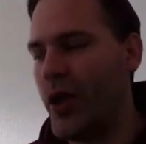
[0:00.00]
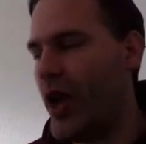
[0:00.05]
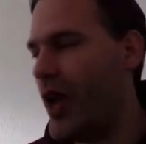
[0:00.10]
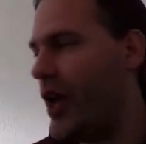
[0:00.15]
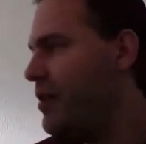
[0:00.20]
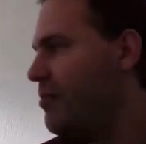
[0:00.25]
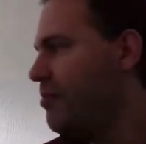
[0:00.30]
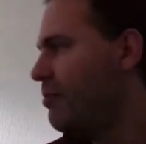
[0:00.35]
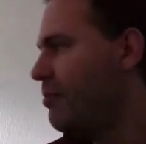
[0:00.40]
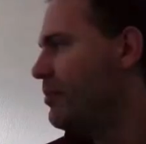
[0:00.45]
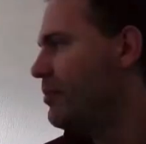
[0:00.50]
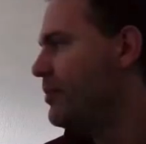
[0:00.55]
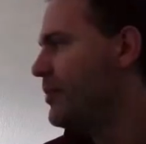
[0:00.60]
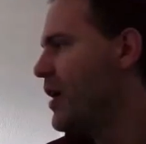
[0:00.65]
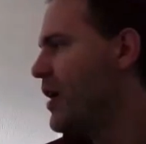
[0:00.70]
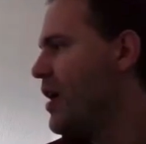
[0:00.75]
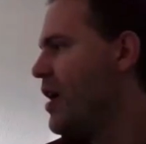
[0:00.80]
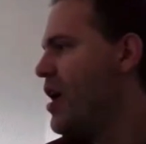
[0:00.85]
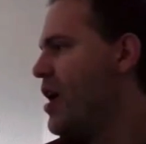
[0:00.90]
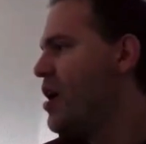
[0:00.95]
Okay?
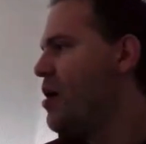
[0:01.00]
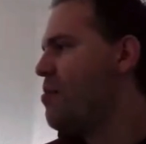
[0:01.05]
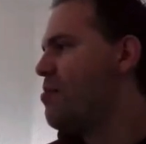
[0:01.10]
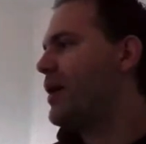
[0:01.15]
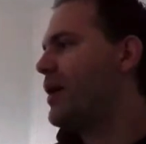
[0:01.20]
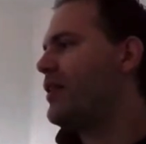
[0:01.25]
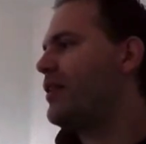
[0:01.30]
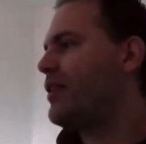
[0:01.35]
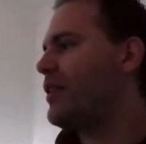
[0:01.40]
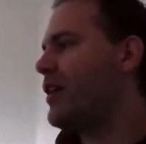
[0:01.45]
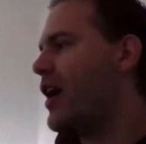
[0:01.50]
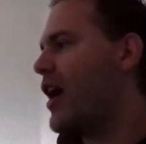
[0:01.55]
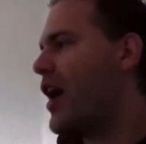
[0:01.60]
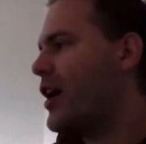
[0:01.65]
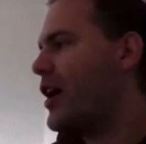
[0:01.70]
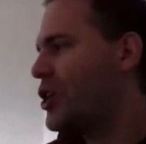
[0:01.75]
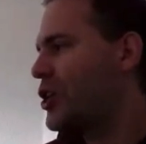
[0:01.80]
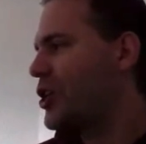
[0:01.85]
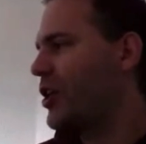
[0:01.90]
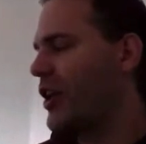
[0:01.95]
But
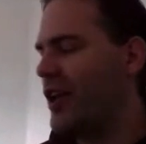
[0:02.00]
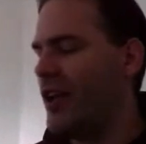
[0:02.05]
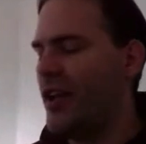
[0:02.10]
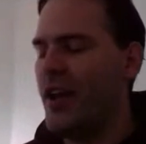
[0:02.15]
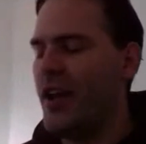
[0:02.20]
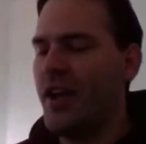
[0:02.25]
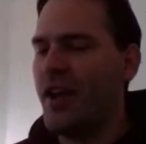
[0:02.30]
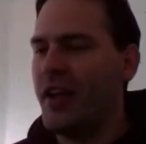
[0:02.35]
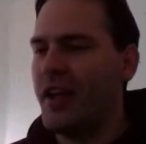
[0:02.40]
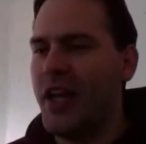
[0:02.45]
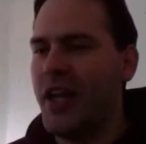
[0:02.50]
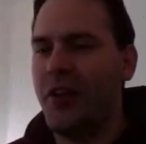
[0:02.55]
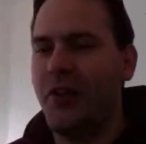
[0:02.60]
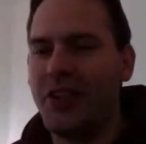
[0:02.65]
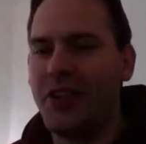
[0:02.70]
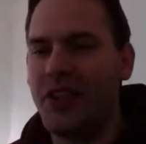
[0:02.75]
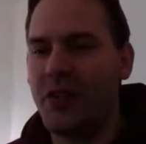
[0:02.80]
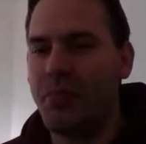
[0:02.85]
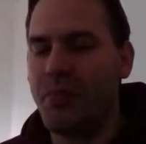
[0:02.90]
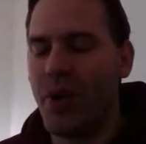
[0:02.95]
actually, here
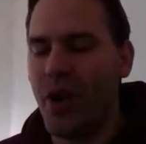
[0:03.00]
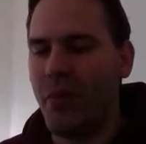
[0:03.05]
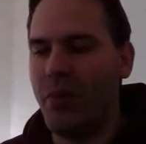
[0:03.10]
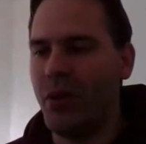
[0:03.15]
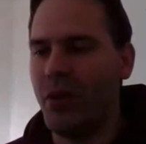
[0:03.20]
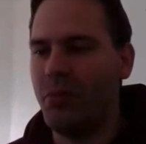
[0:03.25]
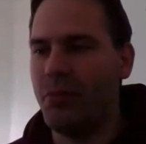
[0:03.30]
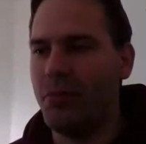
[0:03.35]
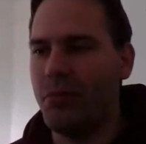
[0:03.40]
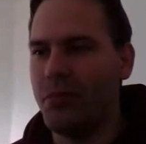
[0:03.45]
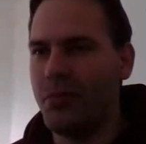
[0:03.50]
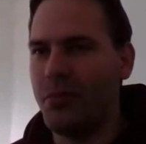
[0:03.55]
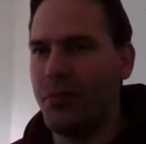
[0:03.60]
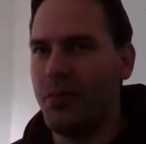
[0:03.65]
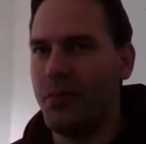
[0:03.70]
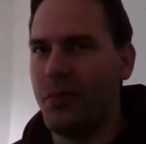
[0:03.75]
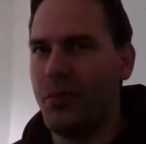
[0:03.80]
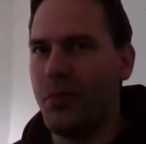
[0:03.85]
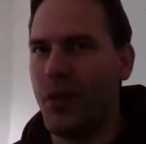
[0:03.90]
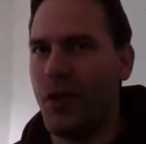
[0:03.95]
is the problem.
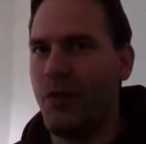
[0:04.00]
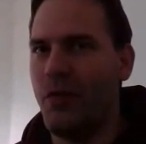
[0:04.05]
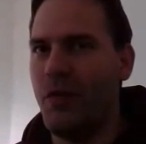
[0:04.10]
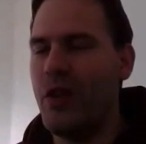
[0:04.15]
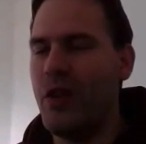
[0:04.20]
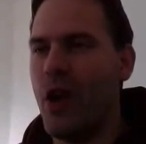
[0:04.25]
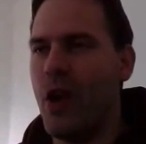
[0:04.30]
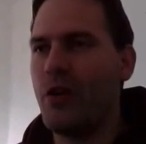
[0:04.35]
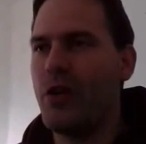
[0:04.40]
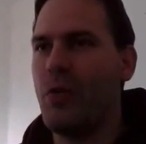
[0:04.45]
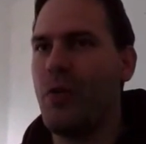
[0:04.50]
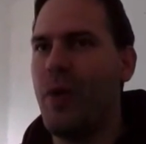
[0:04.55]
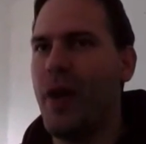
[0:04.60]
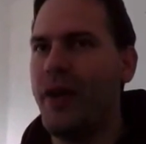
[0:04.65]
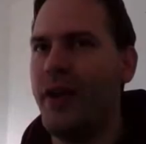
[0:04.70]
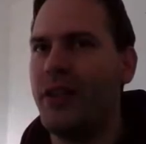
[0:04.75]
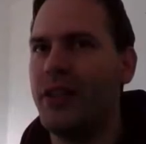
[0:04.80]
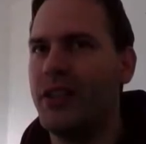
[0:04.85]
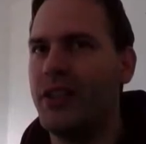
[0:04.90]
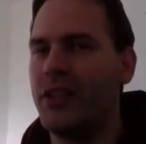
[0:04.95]
We know the
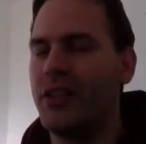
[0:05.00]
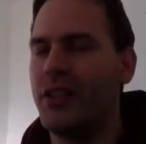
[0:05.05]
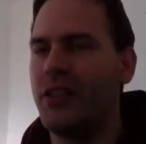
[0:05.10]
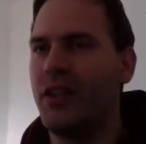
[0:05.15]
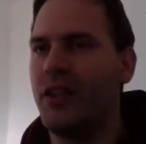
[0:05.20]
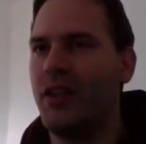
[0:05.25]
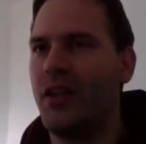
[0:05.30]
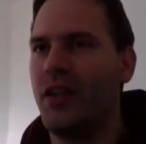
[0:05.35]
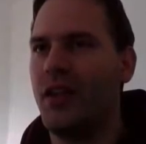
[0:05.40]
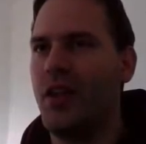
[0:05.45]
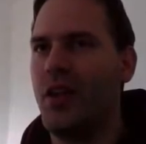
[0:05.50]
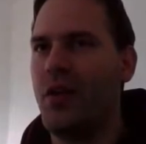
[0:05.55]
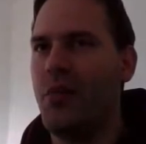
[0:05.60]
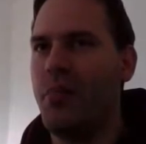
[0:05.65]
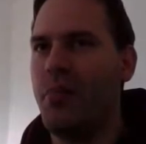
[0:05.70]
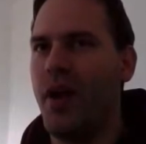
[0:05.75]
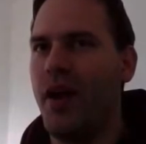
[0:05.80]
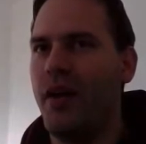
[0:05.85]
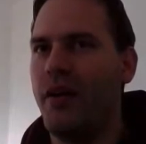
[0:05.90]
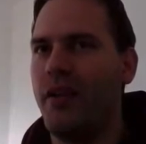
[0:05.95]
weights,
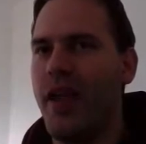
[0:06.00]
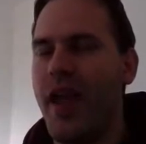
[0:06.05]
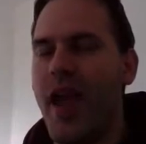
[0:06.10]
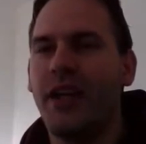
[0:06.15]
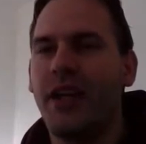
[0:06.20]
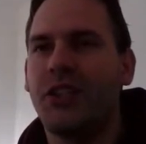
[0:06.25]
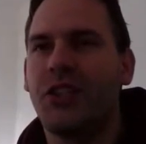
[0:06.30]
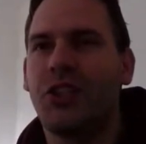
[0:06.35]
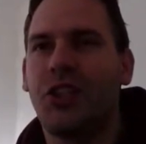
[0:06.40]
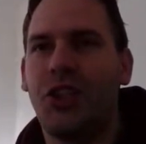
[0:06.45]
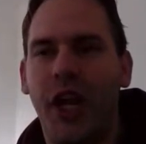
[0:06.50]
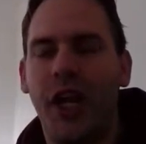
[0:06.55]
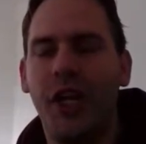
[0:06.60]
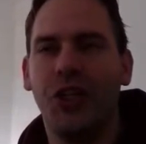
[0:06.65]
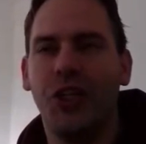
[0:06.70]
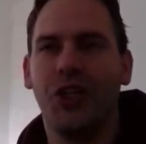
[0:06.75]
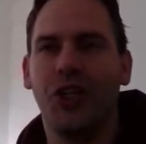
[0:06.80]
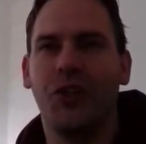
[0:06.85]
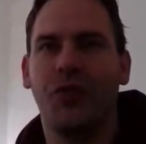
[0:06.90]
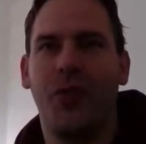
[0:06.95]
but x
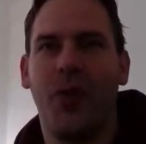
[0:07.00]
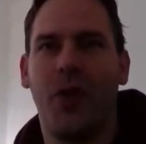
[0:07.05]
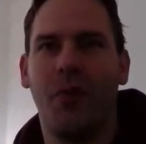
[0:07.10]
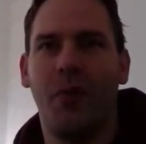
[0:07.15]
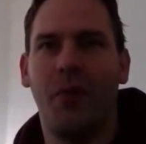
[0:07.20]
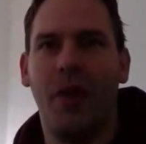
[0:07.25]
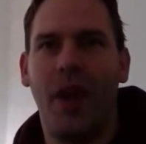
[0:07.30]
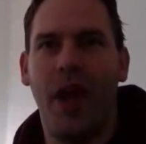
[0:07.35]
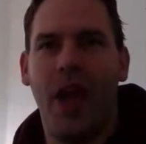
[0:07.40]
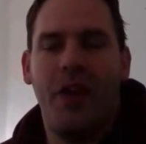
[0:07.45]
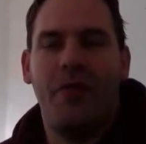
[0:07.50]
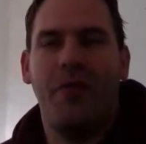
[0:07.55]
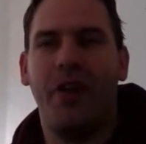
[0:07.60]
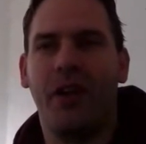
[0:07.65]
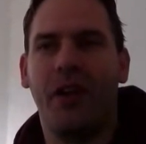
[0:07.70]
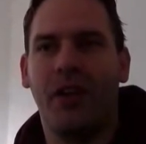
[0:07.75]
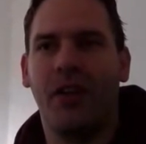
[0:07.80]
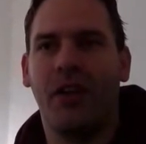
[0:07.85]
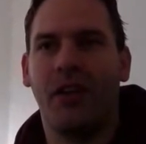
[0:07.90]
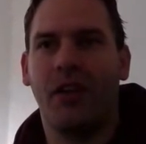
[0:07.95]
changes from
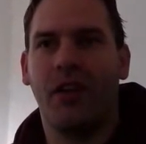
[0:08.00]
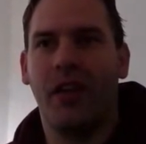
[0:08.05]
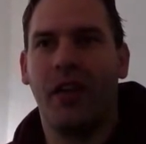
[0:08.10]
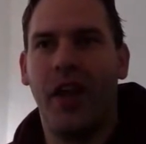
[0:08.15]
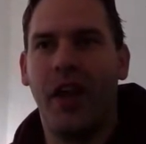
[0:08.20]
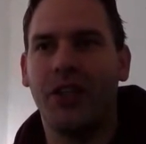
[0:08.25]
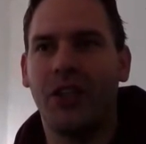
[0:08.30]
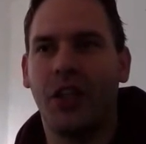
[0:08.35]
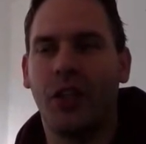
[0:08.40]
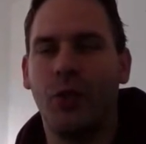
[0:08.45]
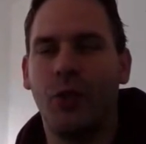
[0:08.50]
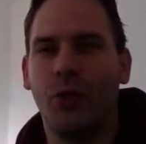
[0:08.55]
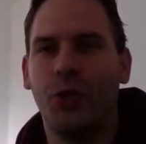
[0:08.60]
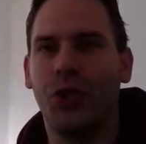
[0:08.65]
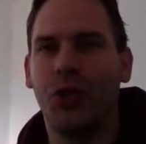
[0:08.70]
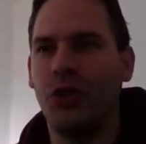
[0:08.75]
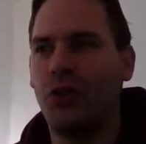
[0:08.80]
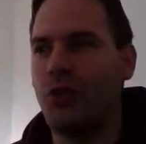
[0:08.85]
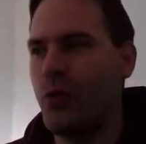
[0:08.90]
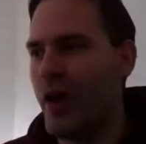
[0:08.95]
every
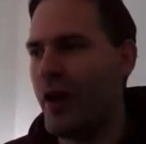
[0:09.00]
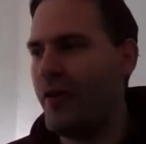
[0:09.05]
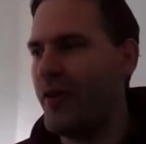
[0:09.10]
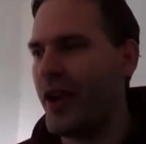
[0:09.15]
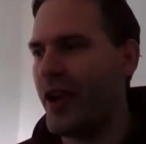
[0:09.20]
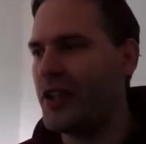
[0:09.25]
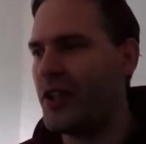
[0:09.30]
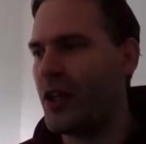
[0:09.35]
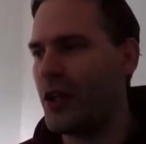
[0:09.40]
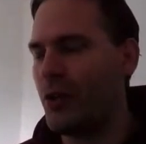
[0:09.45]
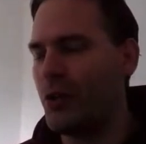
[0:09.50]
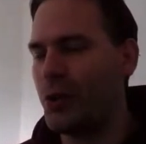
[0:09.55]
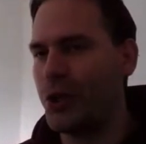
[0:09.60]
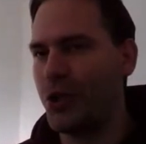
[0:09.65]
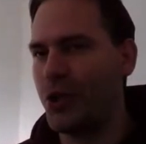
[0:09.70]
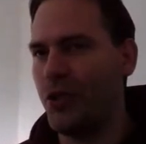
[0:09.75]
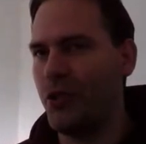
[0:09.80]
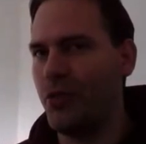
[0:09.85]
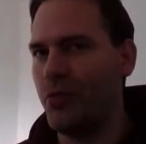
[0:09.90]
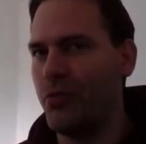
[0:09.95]
execution to every
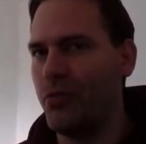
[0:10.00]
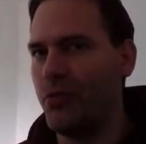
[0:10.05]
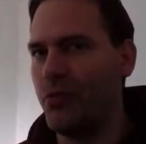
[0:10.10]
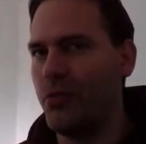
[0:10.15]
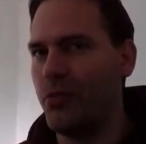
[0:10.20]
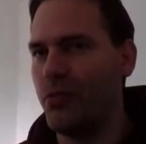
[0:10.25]
execution,